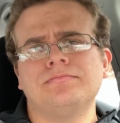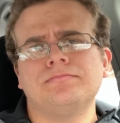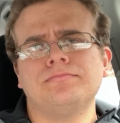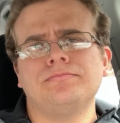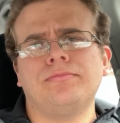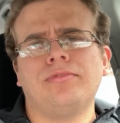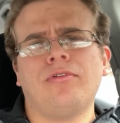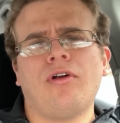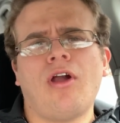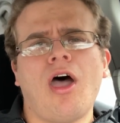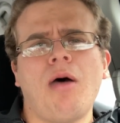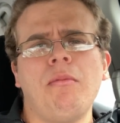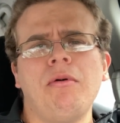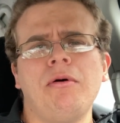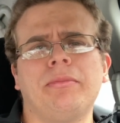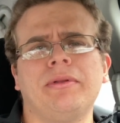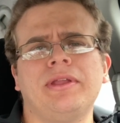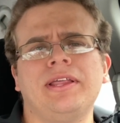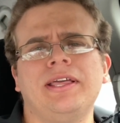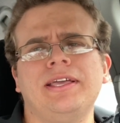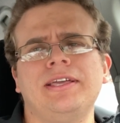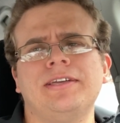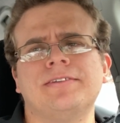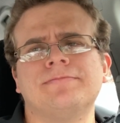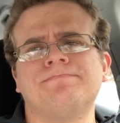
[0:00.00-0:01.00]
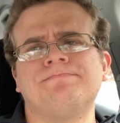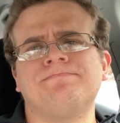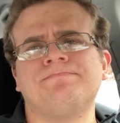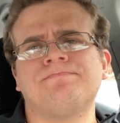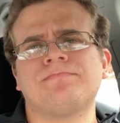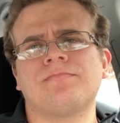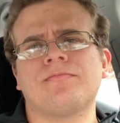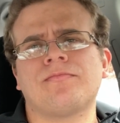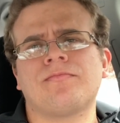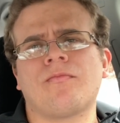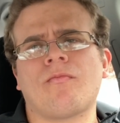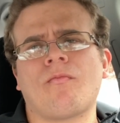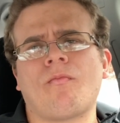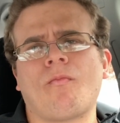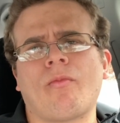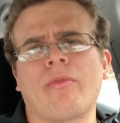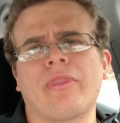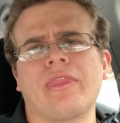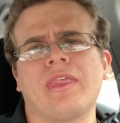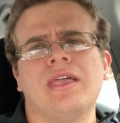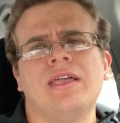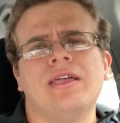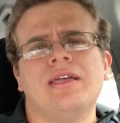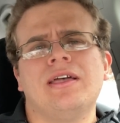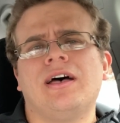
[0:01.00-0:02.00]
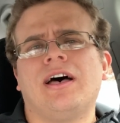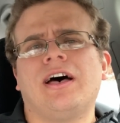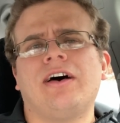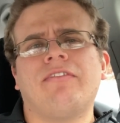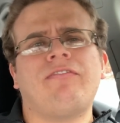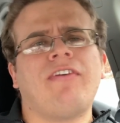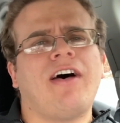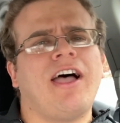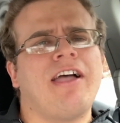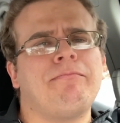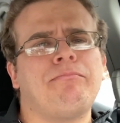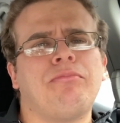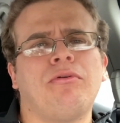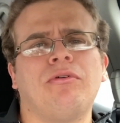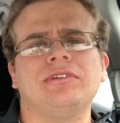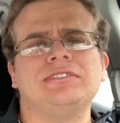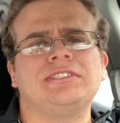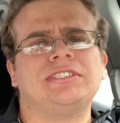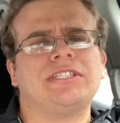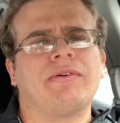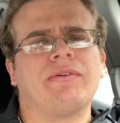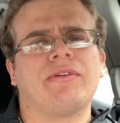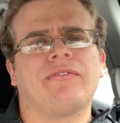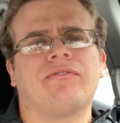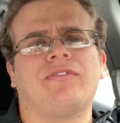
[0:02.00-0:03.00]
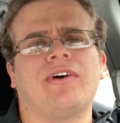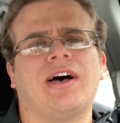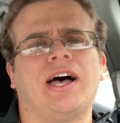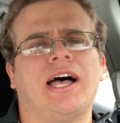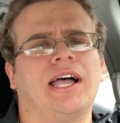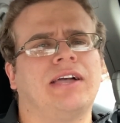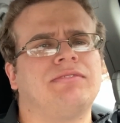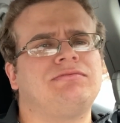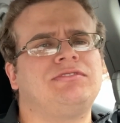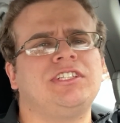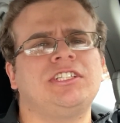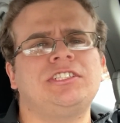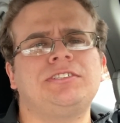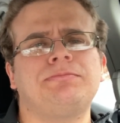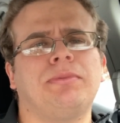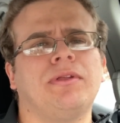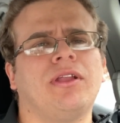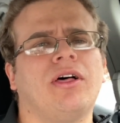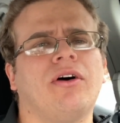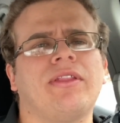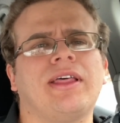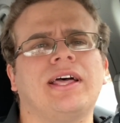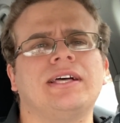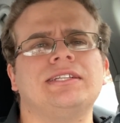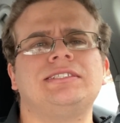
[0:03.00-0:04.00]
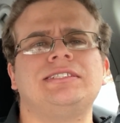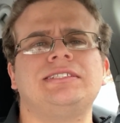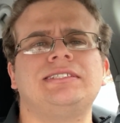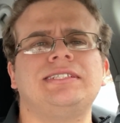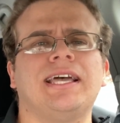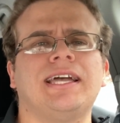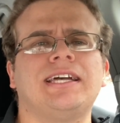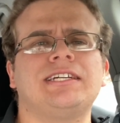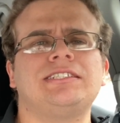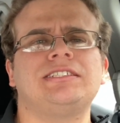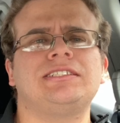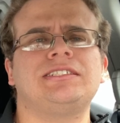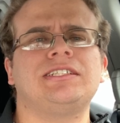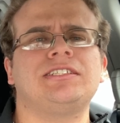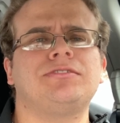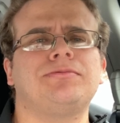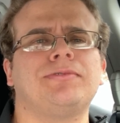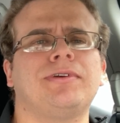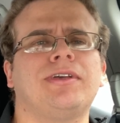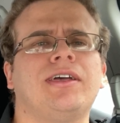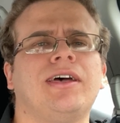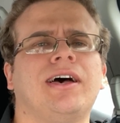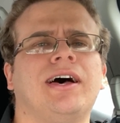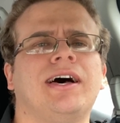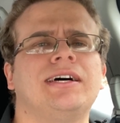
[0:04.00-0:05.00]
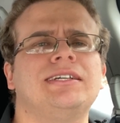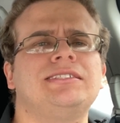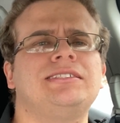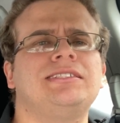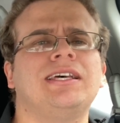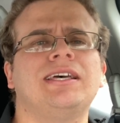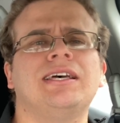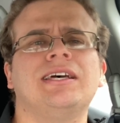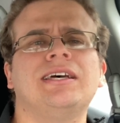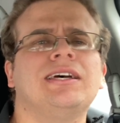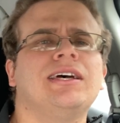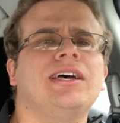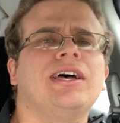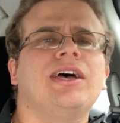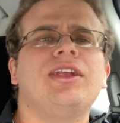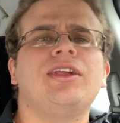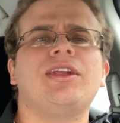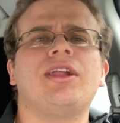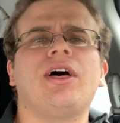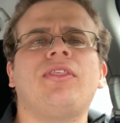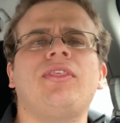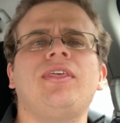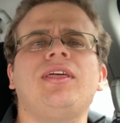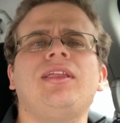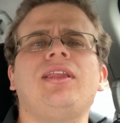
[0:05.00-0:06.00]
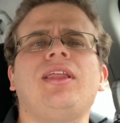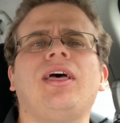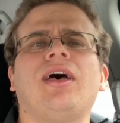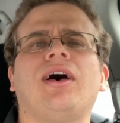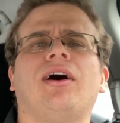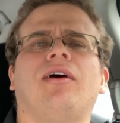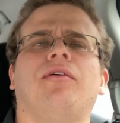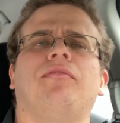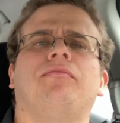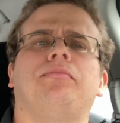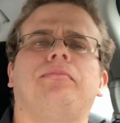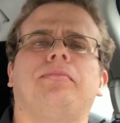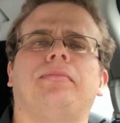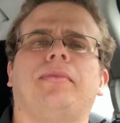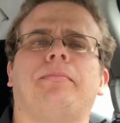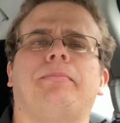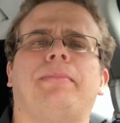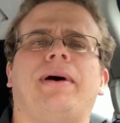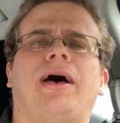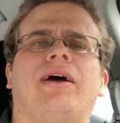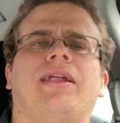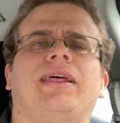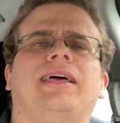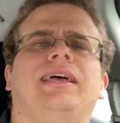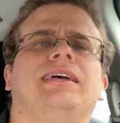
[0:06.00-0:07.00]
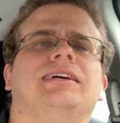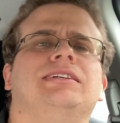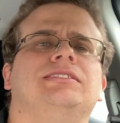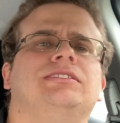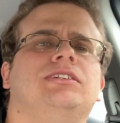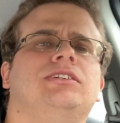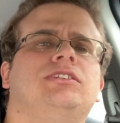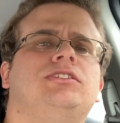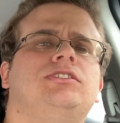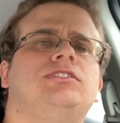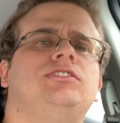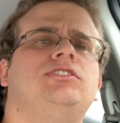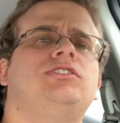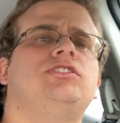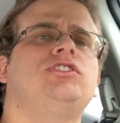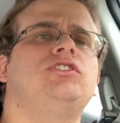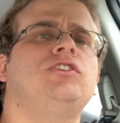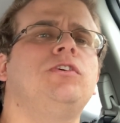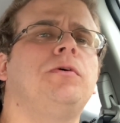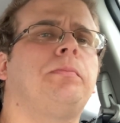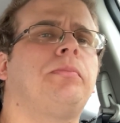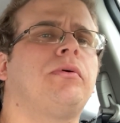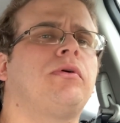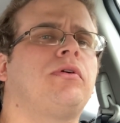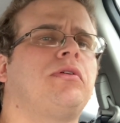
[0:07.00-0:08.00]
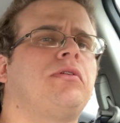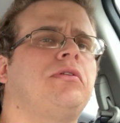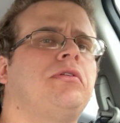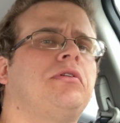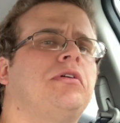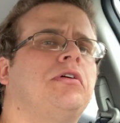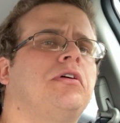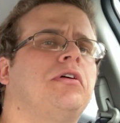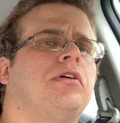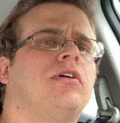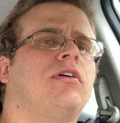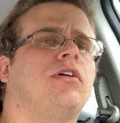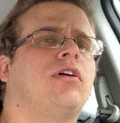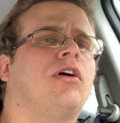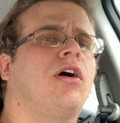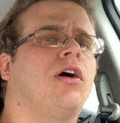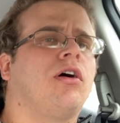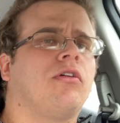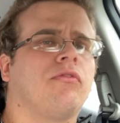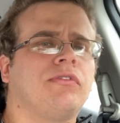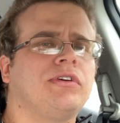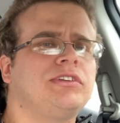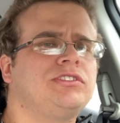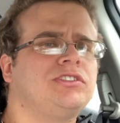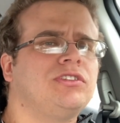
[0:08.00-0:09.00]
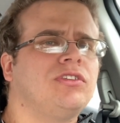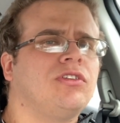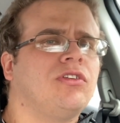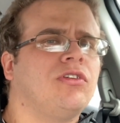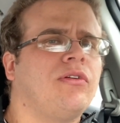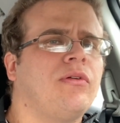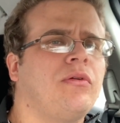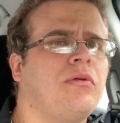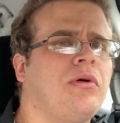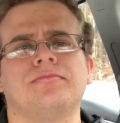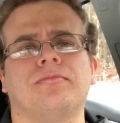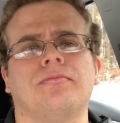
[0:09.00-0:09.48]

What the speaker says: Probably a 5.75, just below that 6, just because nothing about it is super original.